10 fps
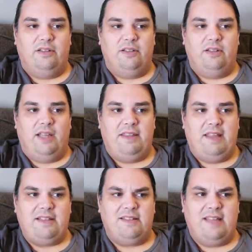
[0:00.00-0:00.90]
And
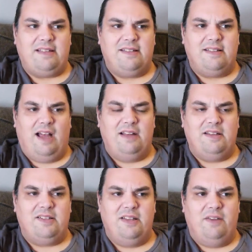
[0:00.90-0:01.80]
that's that's
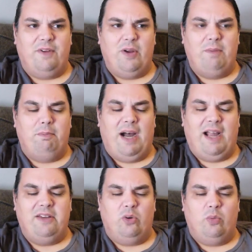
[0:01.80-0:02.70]
honestly a very
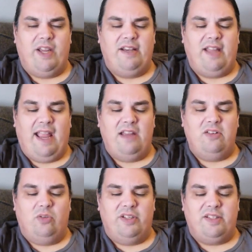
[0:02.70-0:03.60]
minor way to
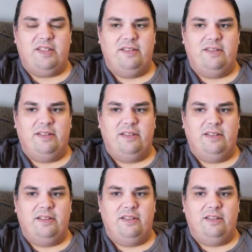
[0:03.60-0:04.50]
handle it.
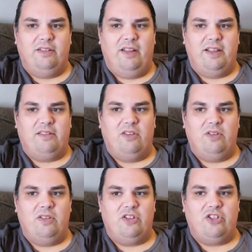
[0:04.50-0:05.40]
Like the
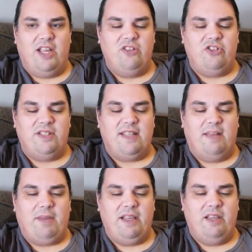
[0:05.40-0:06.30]
the changes that
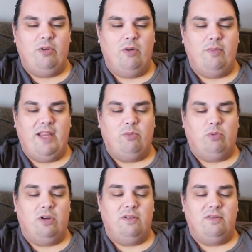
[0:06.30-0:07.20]
my hero made
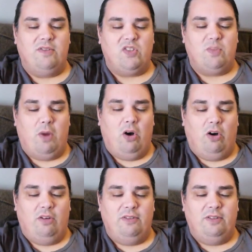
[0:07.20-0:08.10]
were
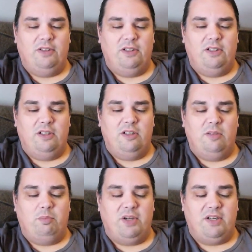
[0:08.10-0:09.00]
small,
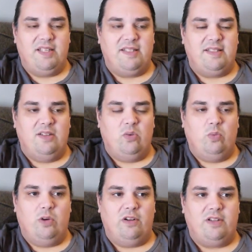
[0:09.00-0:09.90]
but it still
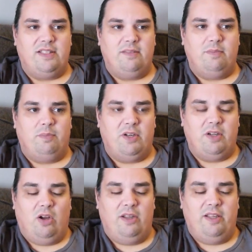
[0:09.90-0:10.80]
worked. But it
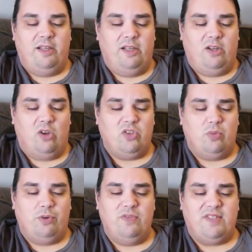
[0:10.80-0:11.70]
it also
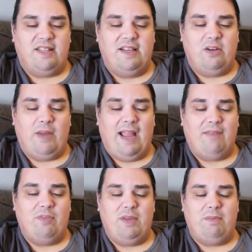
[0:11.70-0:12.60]
proves that they don't have
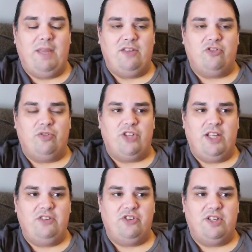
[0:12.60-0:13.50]
to be major
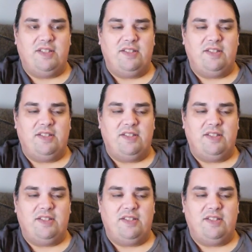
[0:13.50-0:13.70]
changes.